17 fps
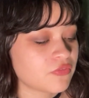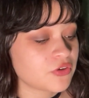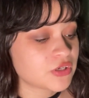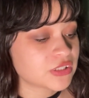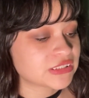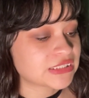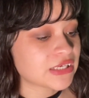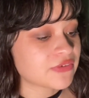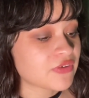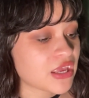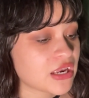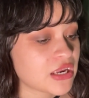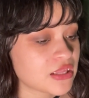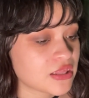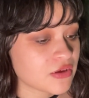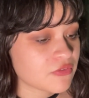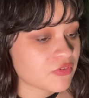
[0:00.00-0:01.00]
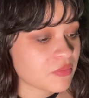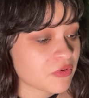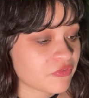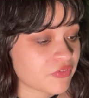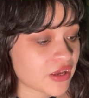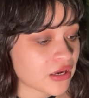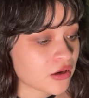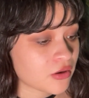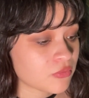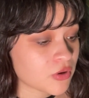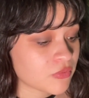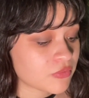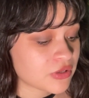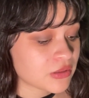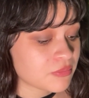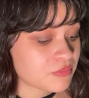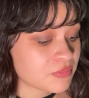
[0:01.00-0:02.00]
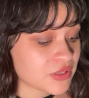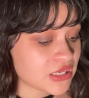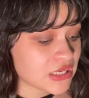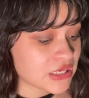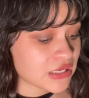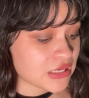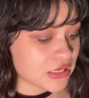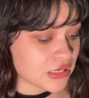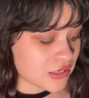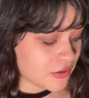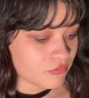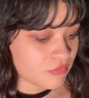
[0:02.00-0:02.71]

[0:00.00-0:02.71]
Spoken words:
you could save anything from a fire, what would it be?